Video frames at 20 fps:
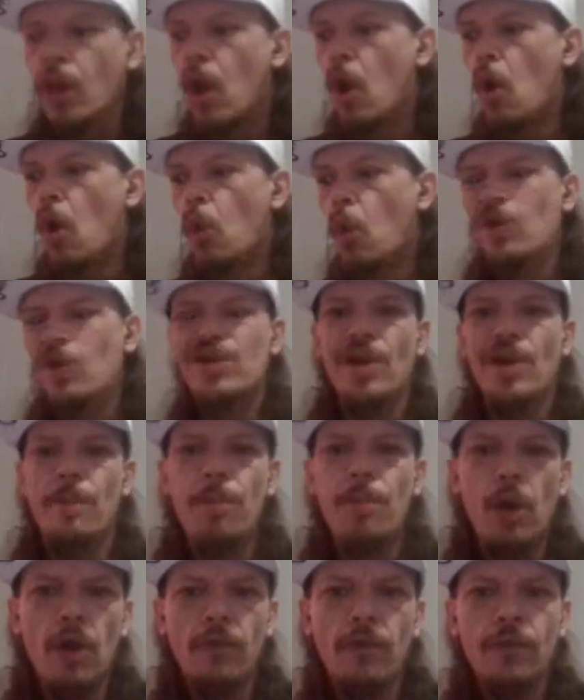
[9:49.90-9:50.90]
Was it
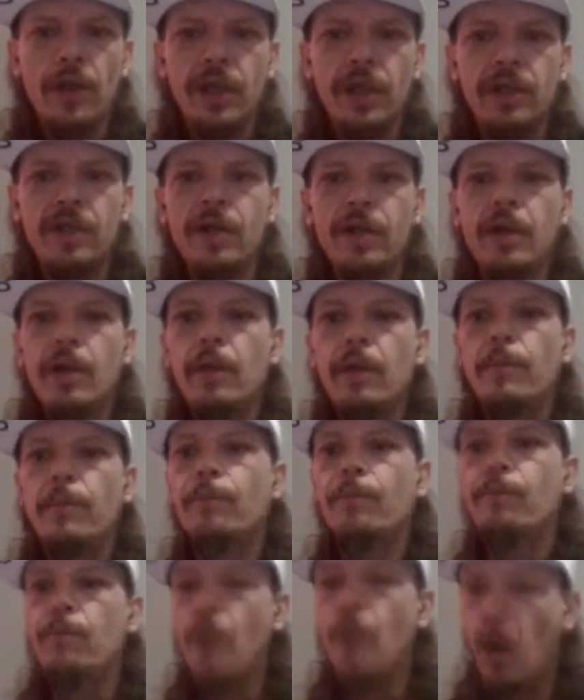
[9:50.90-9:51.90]
perfect?
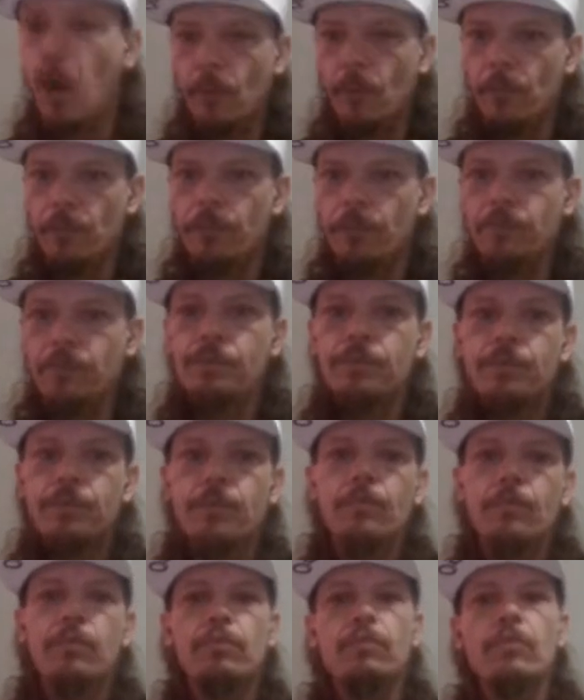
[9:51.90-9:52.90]
No.
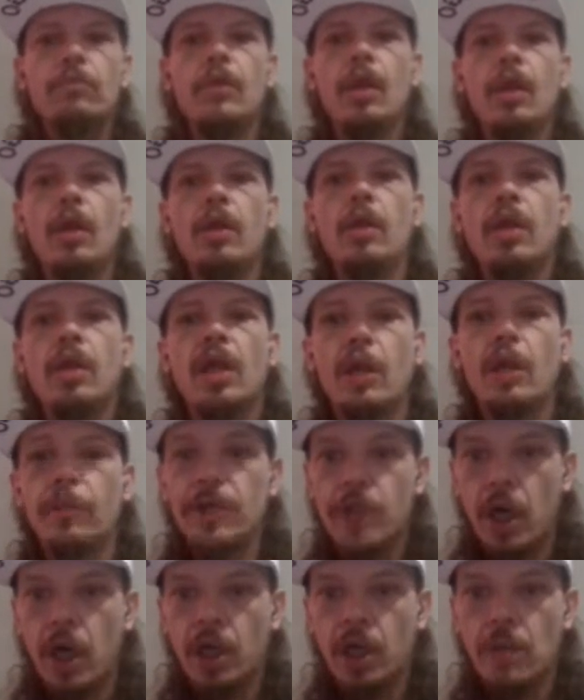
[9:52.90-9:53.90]
Can we
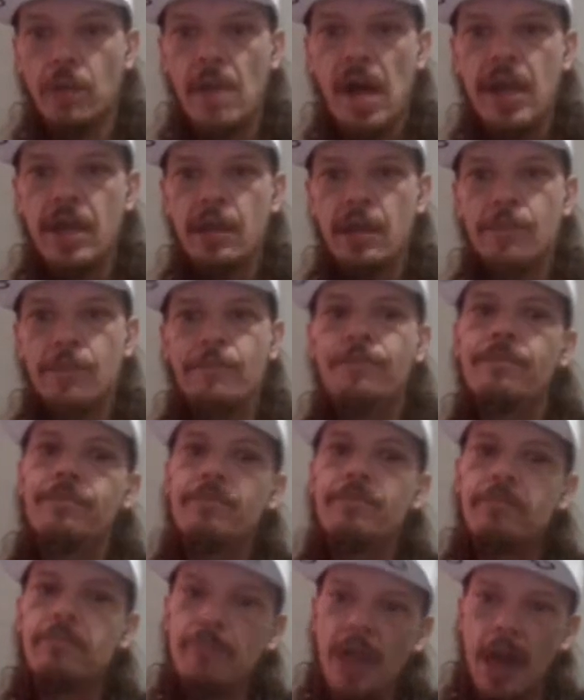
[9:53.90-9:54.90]
talk about it?
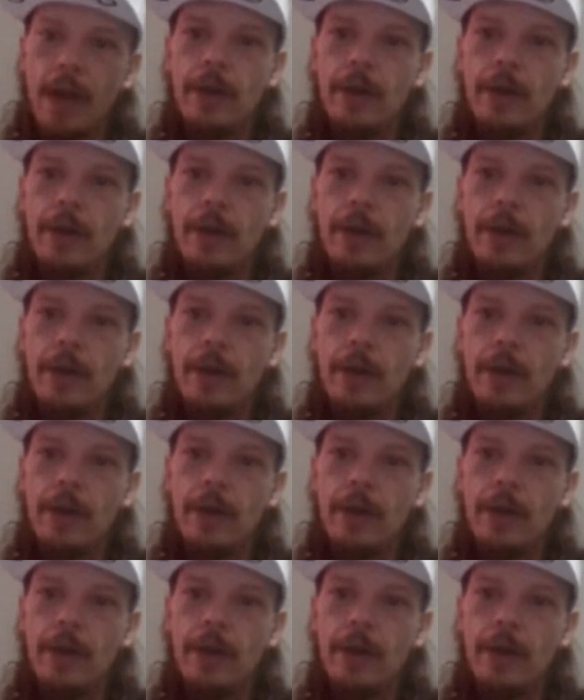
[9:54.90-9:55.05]
Yeah.